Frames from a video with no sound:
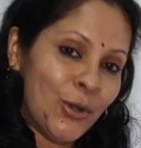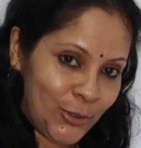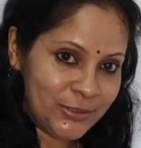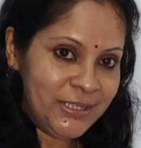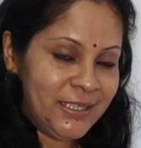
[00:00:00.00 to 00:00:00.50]

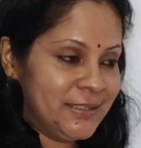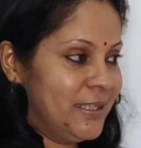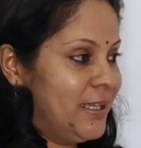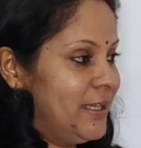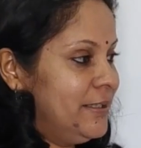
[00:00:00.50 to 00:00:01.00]
On the
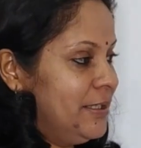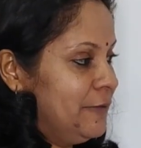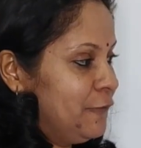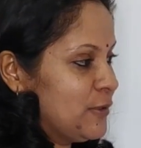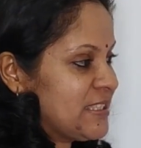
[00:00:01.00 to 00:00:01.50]
other hand,
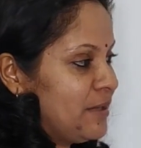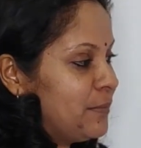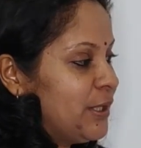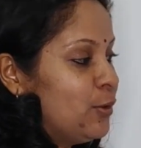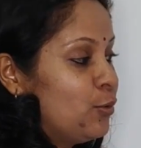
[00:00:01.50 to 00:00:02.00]
if you're
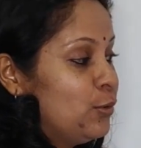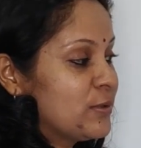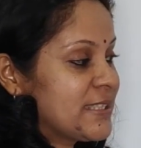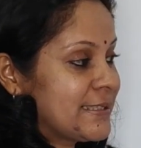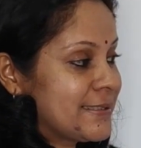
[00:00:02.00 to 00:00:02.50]
somebody who
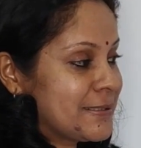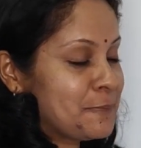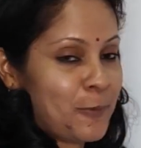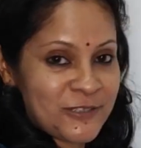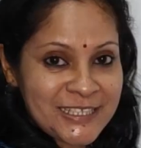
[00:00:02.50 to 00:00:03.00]
looks at
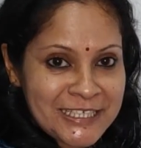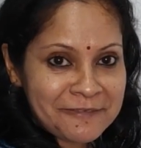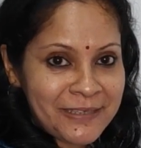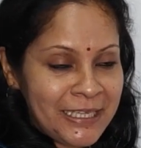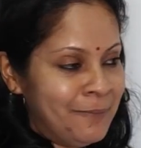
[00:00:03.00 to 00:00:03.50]
it
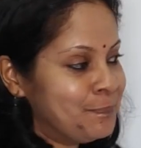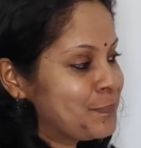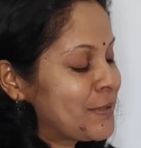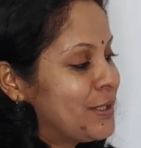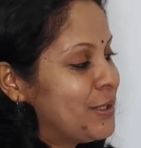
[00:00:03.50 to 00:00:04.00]
positively,
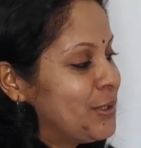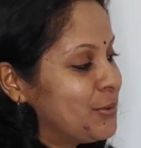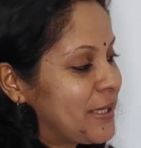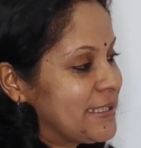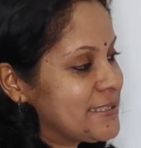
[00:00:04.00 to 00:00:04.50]

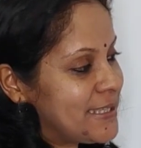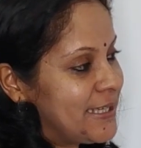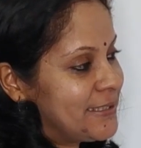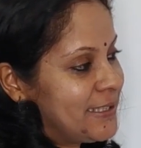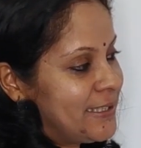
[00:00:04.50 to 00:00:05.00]
you can
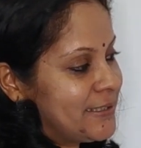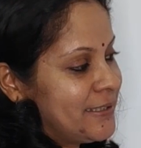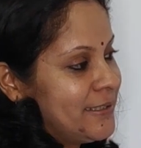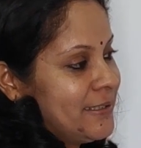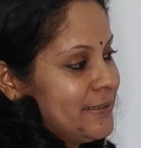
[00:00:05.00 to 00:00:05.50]
say
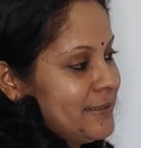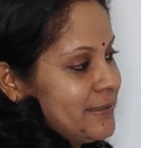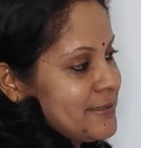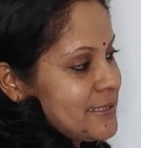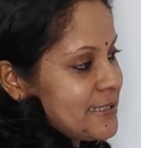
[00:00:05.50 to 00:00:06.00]
that
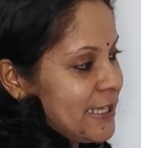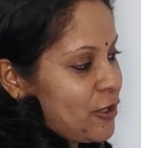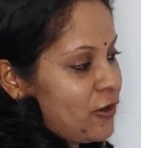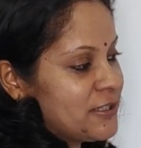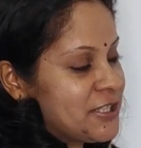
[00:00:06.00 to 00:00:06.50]
there is a
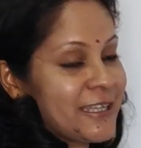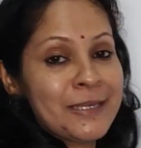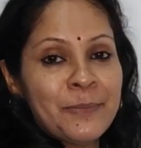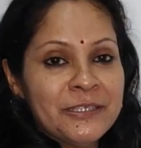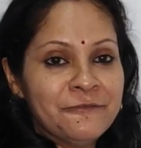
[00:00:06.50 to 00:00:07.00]

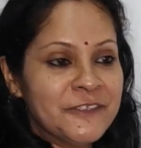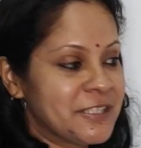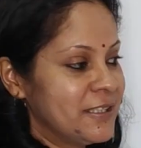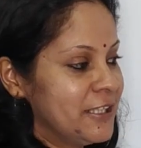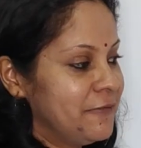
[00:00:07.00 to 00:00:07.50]
psychological
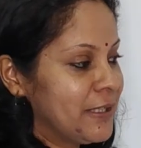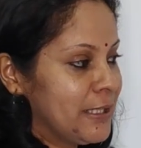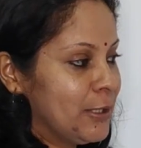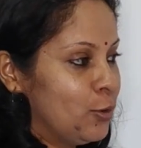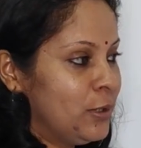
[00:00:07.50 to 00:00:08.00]
benefit in
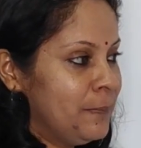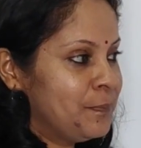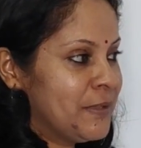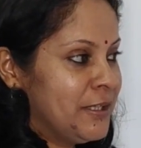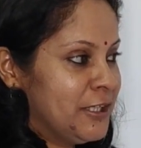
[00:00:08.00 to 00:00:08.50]
living
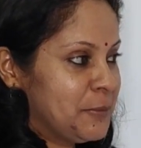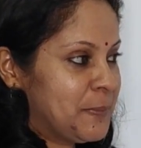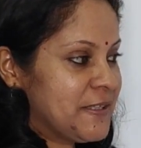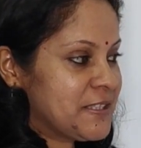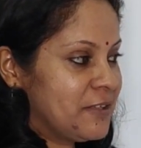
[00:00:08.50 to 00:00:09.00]
alone. A
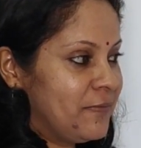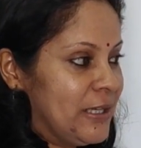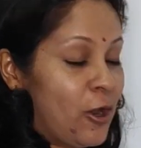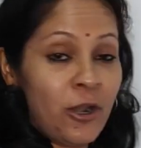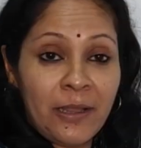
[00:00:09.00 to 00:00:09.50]
person
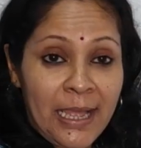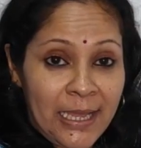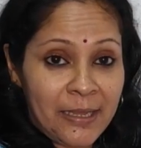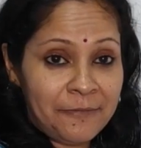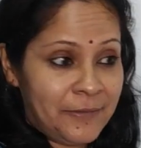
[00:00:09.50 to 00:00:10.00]
will
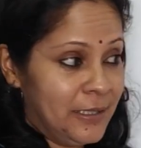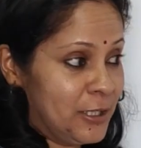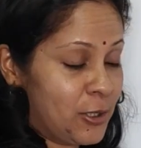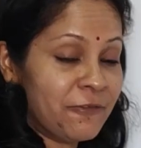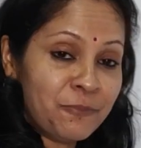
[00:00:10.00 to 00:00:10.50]
have
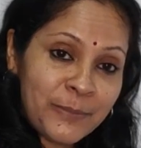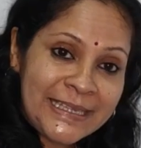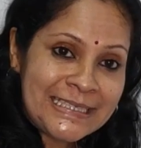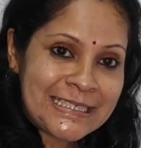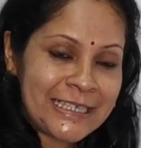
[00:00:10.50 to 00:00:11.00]
a lot of
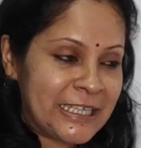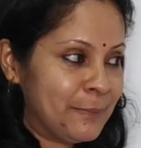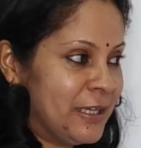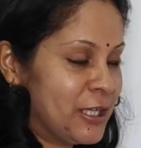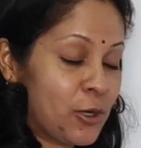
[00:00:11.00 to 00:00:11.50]
me
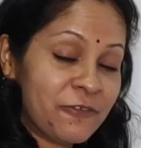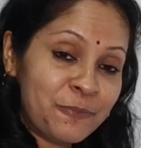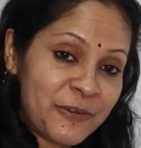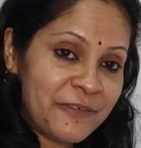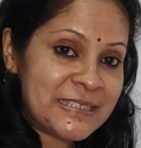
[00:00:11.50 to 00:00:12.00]
time, a lot
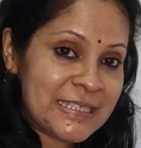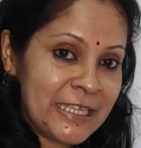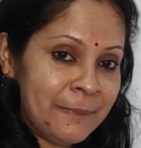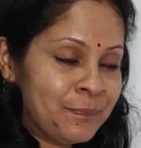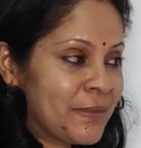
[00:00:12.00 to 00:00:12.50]
of
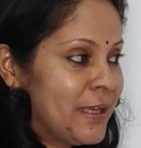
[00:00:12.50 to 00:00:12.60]
privacy,